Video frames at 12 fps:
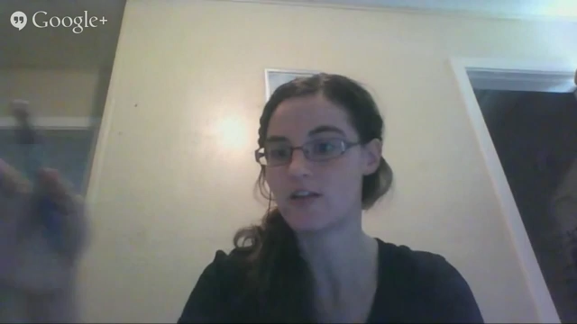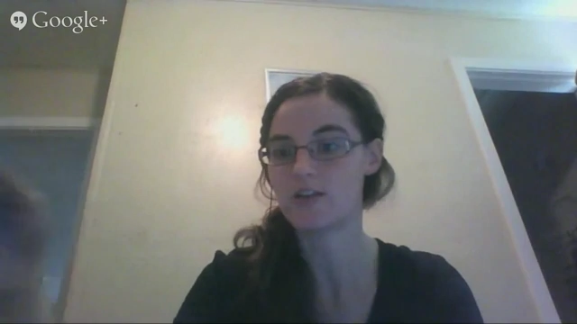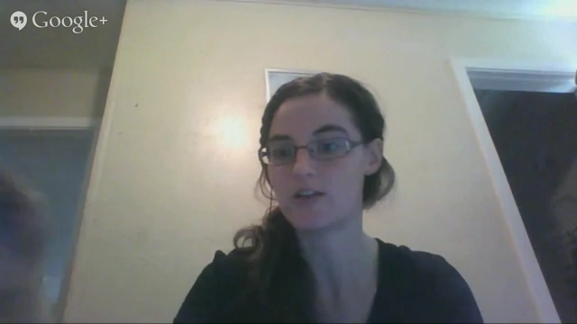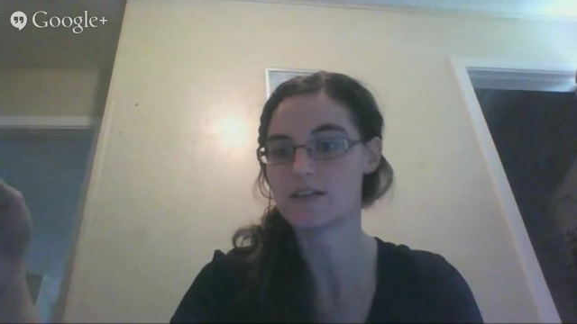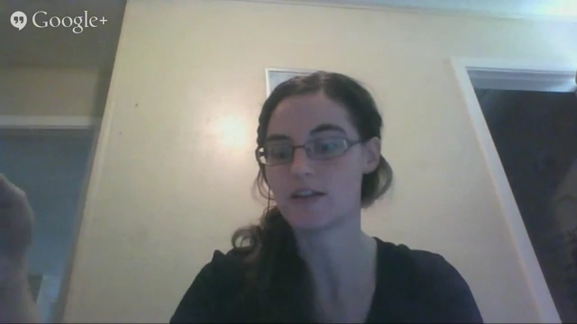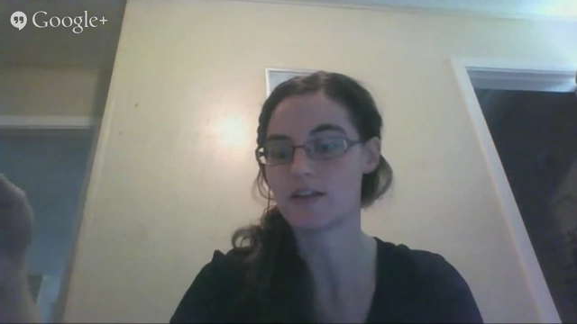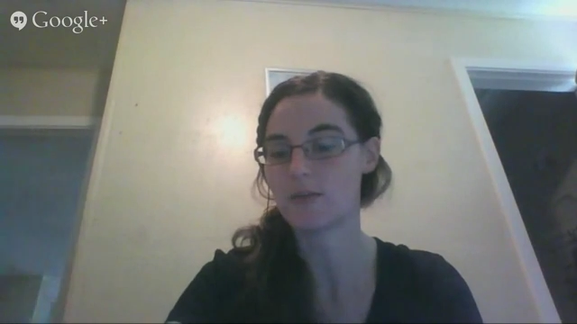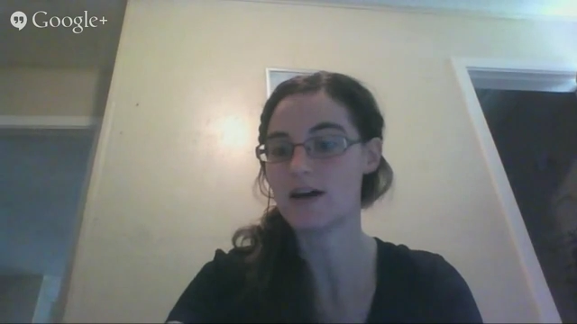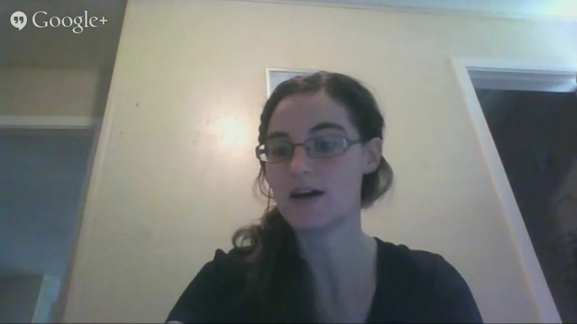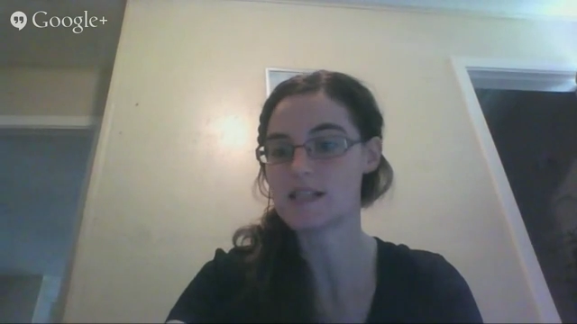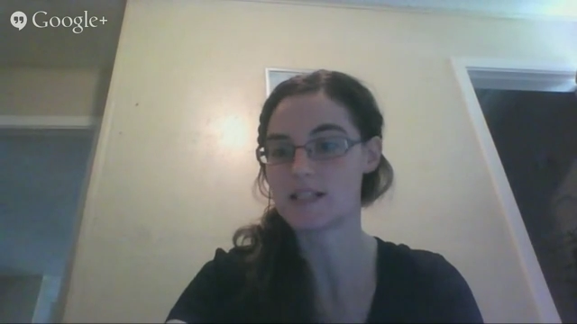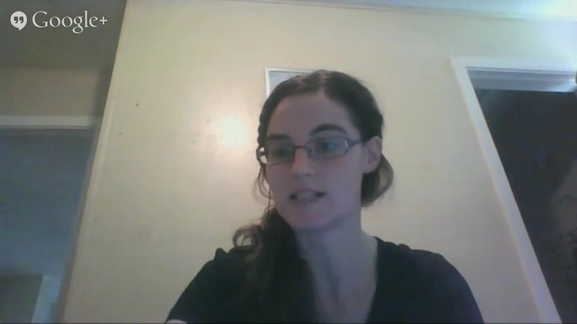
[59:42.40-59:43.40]
using the
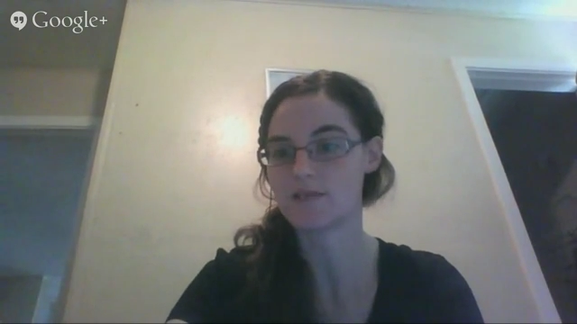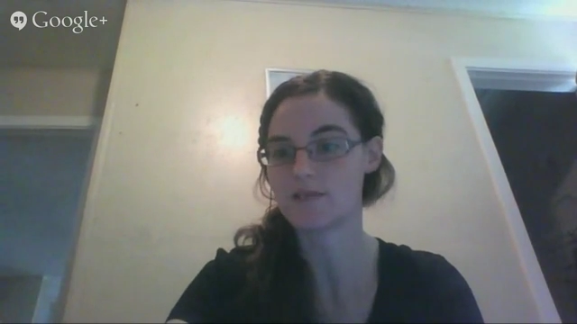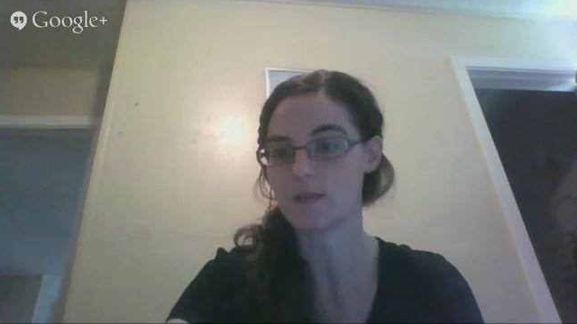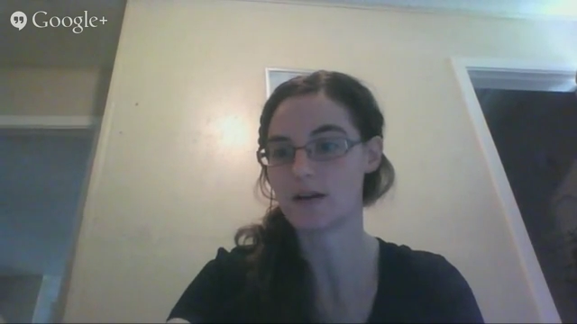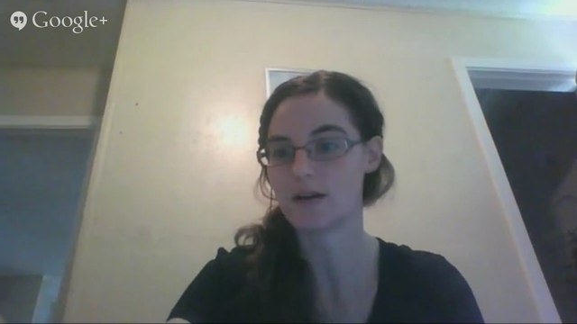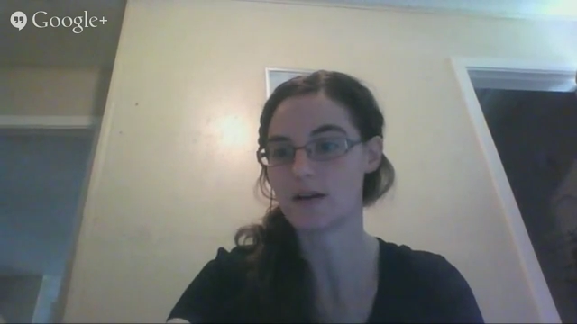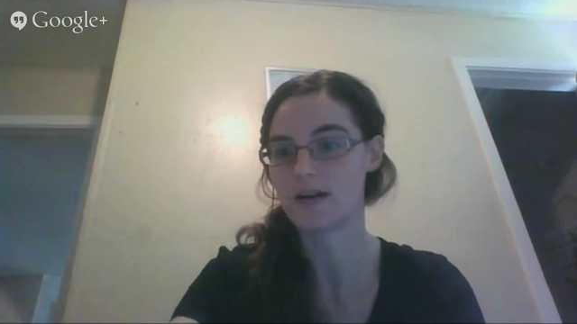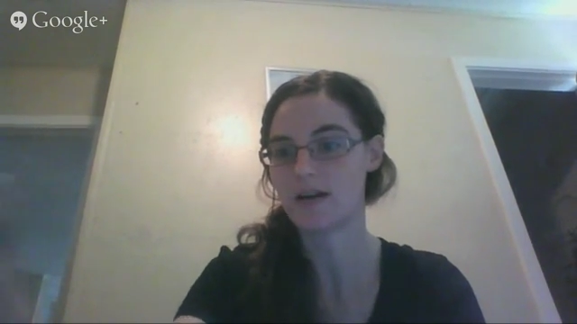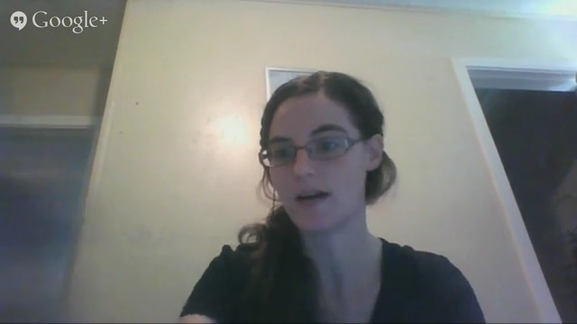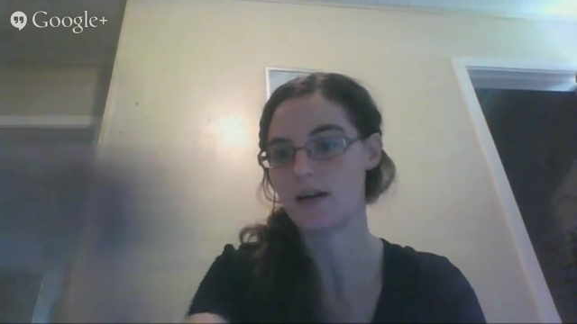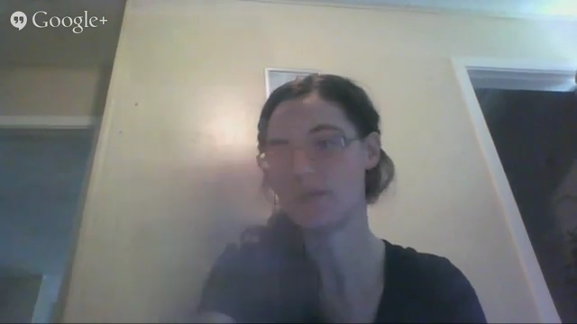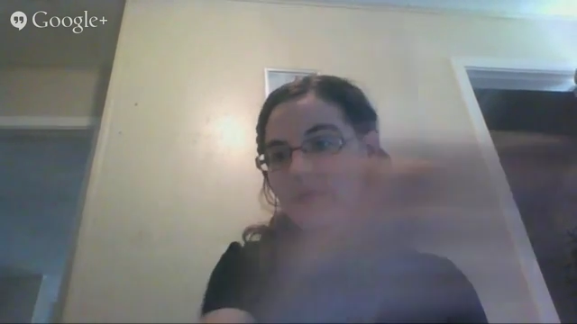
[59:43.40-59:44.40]
positive number
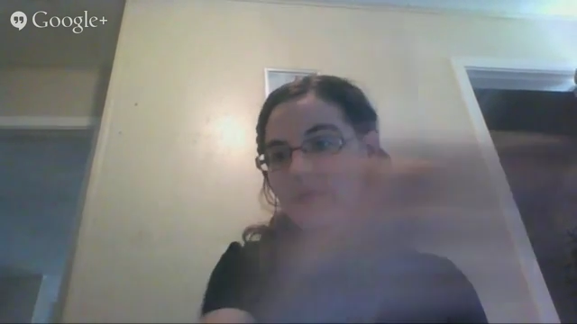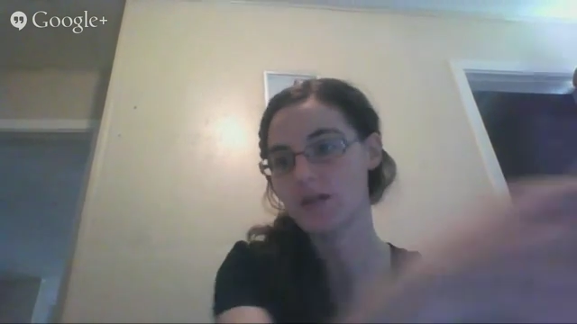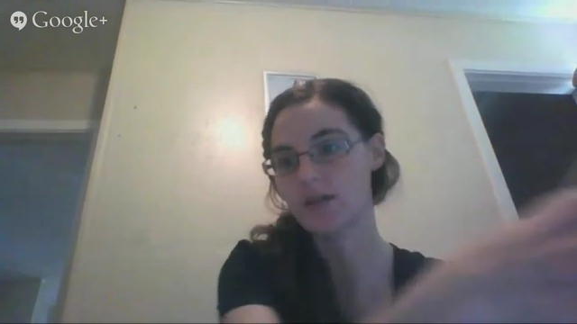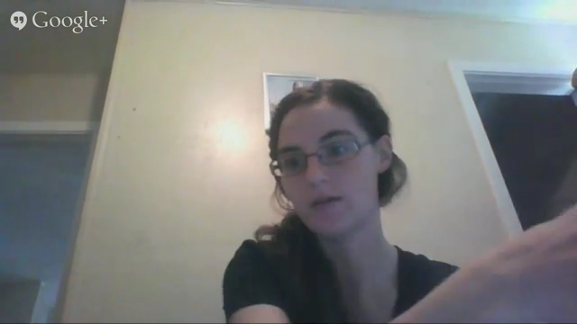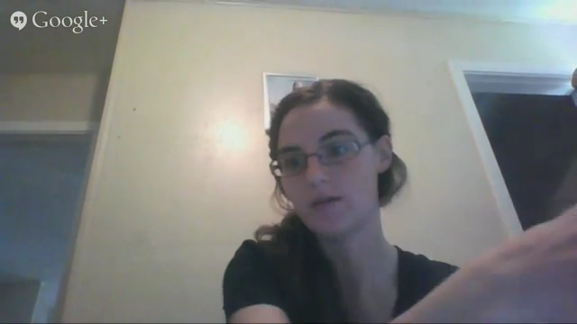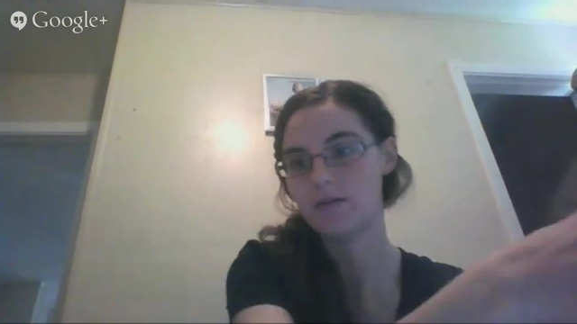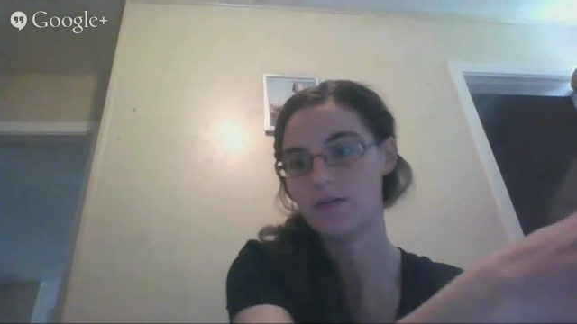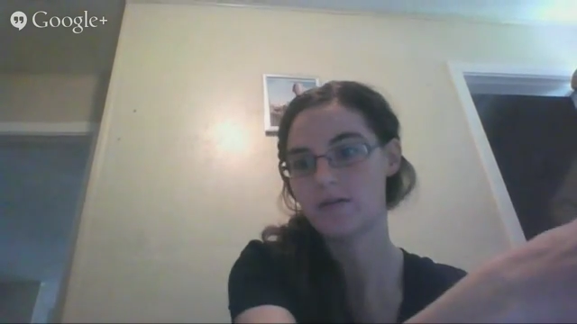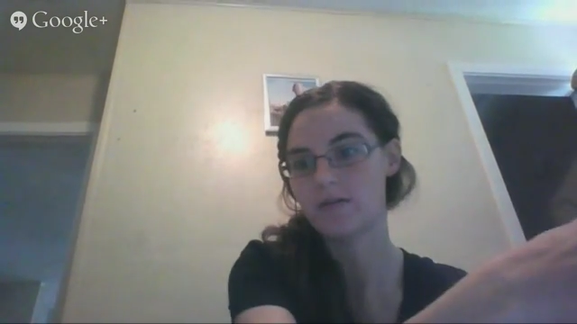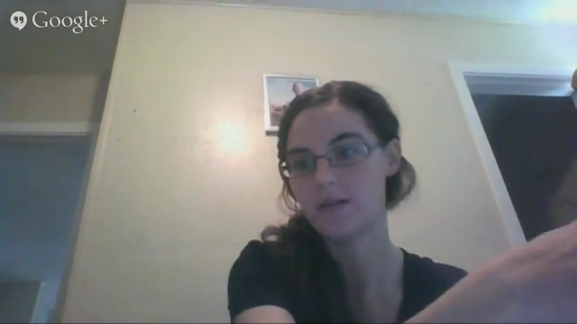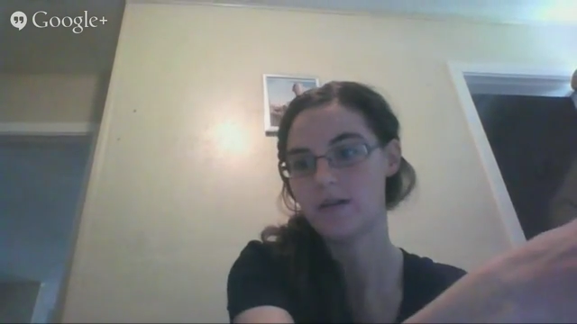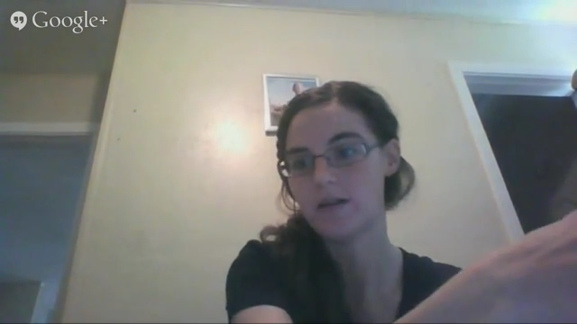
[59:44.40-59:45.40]
and below.
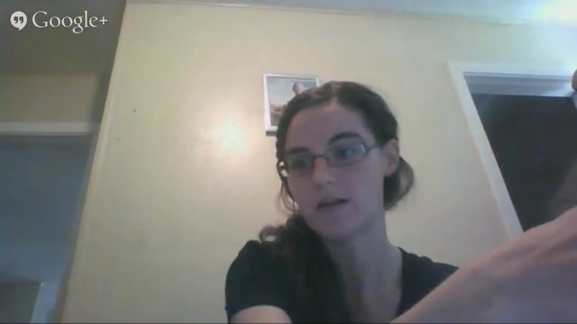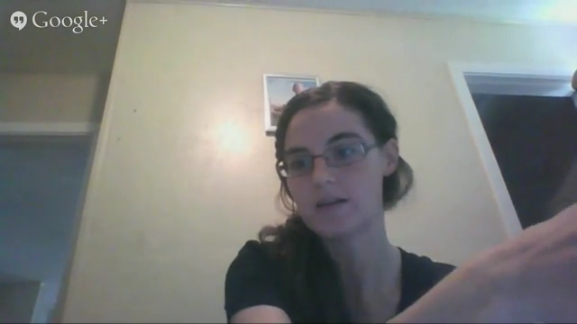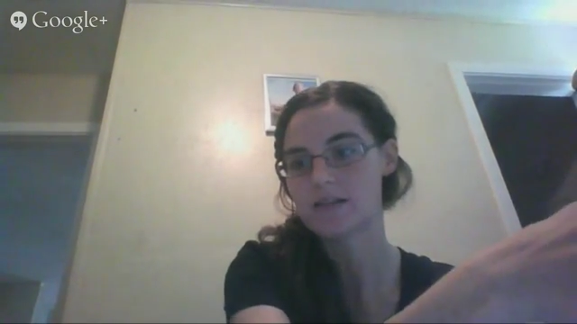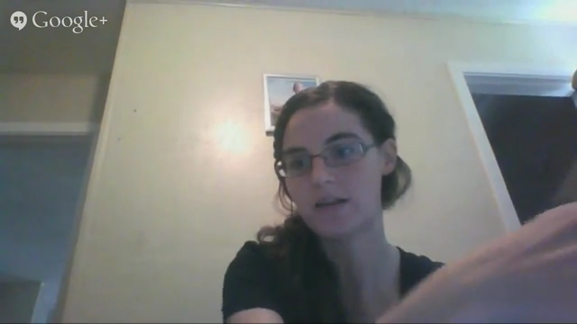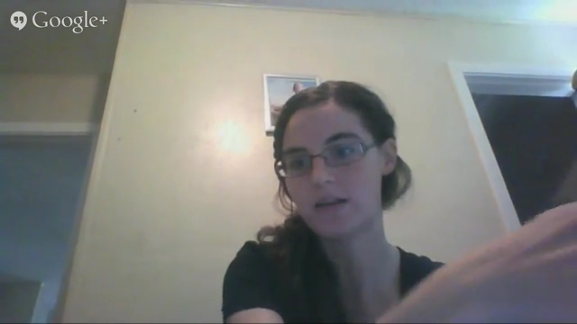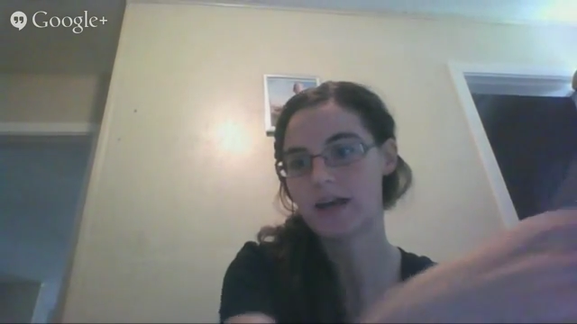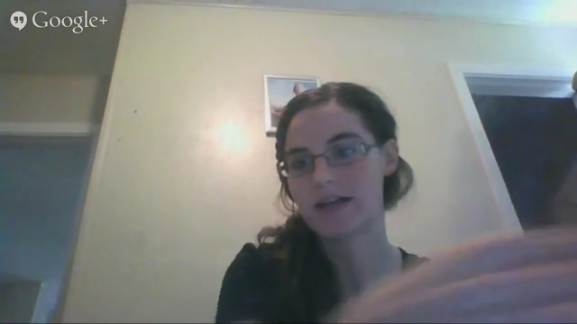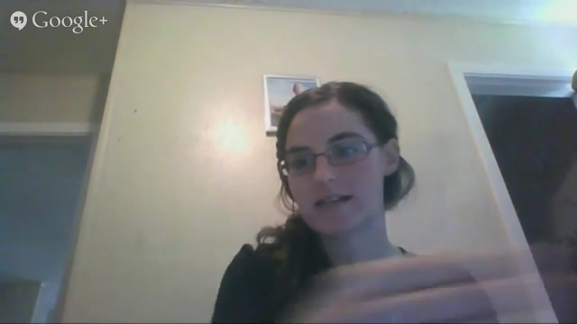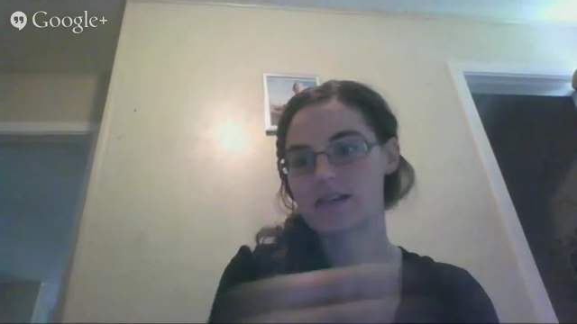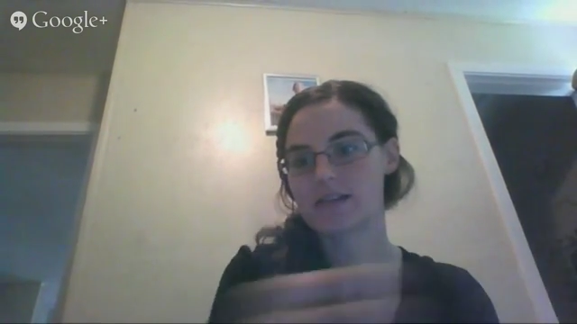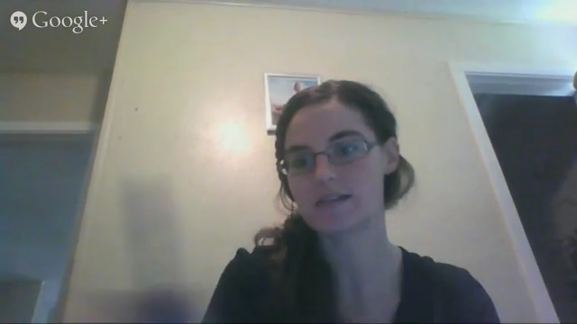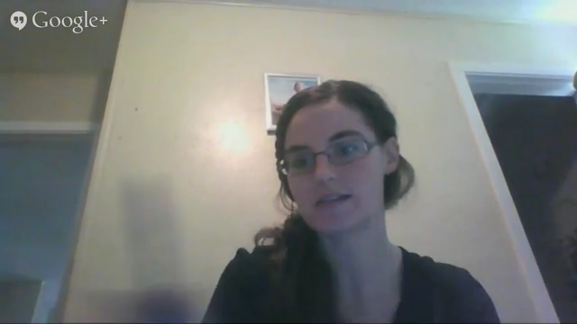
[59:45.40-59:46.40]
So that's
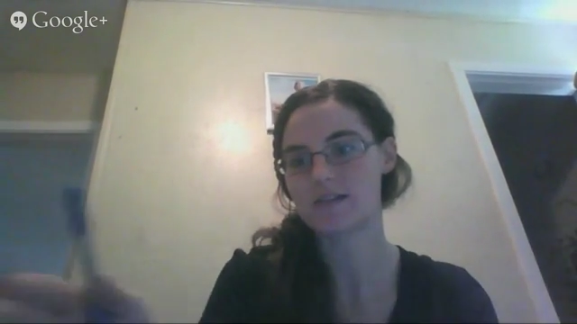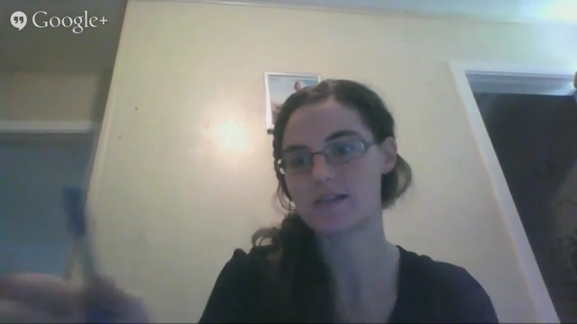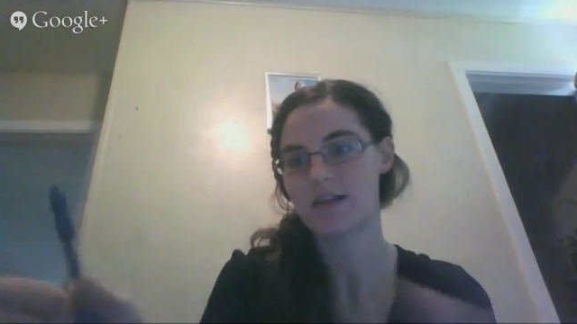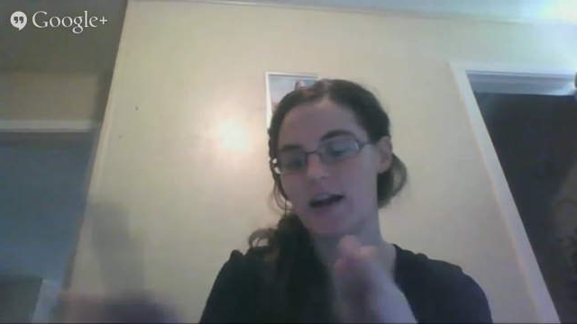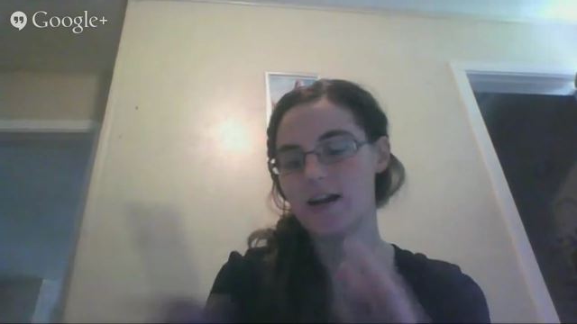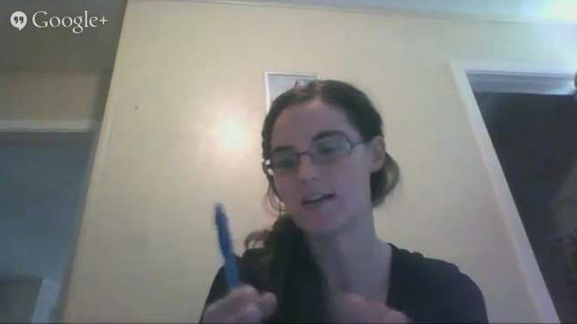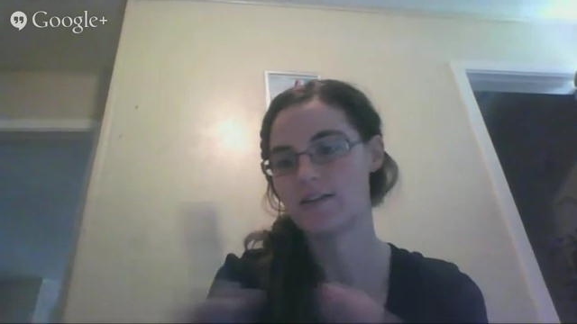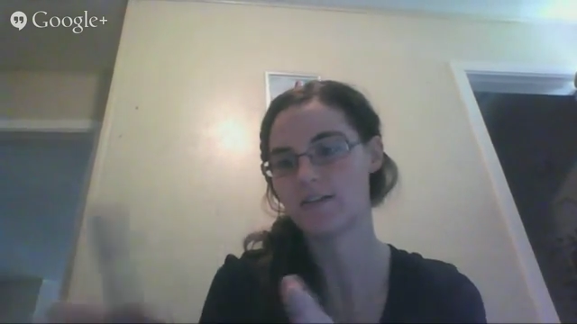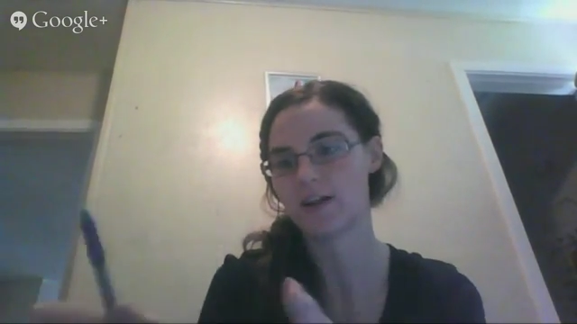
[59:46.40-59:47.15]
how you can